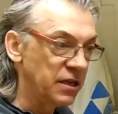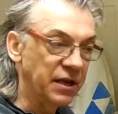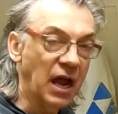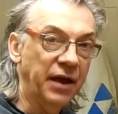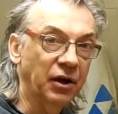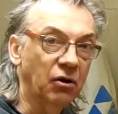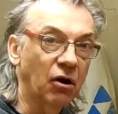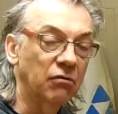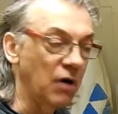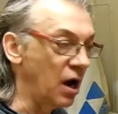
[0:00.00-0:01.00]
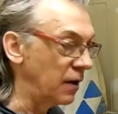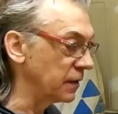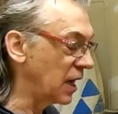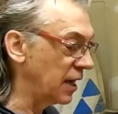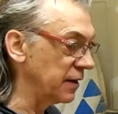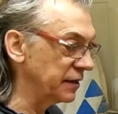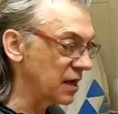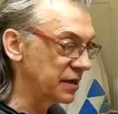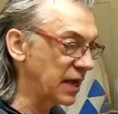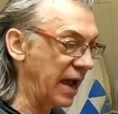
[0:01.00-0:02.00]
You kind of go around
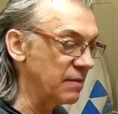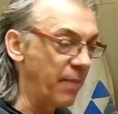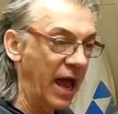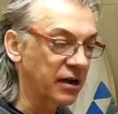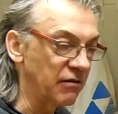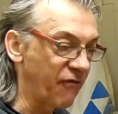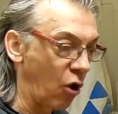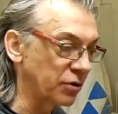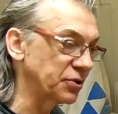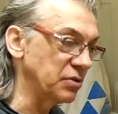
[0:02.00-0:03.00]
and kind of back and forth.